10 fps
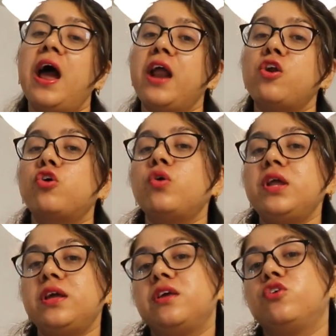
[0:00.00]
And not
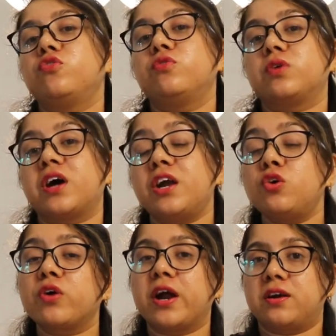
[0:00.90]
only you
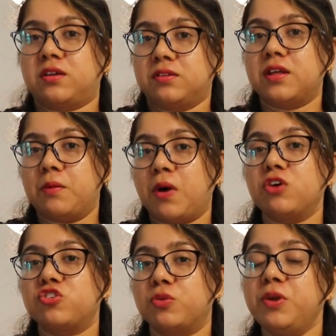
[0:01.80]
cut the
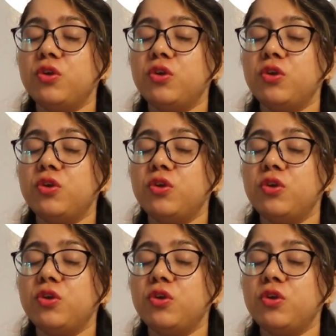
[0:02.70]
amount should be,